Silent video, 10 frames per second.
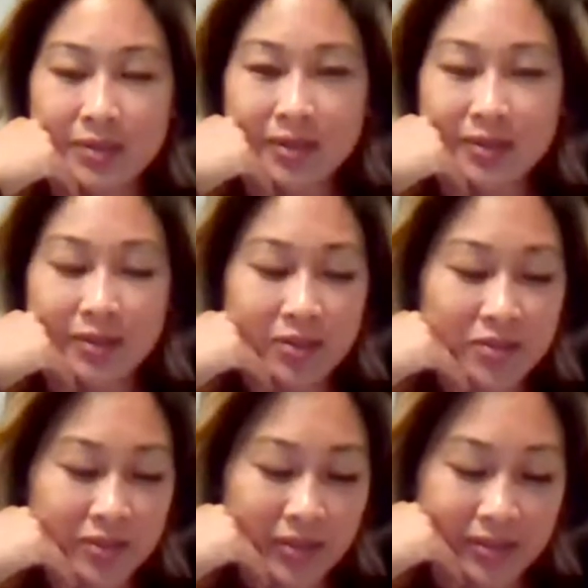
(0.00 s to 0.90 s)

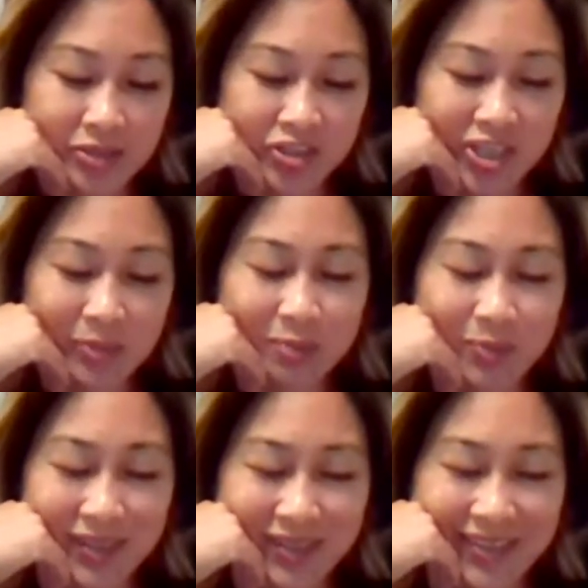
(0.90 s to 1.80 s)
There's a shameless
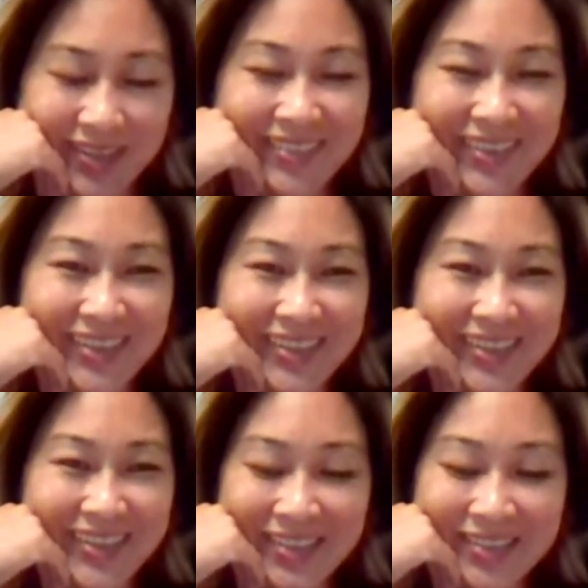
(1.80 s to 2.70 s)
plug in there,
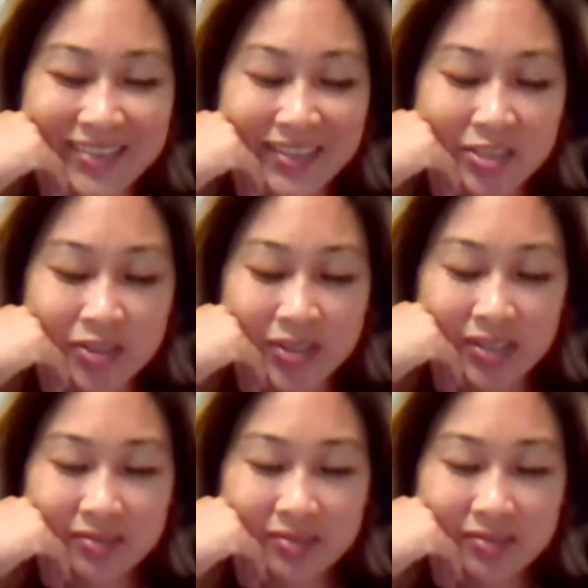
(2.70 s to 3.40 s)
right? No, that's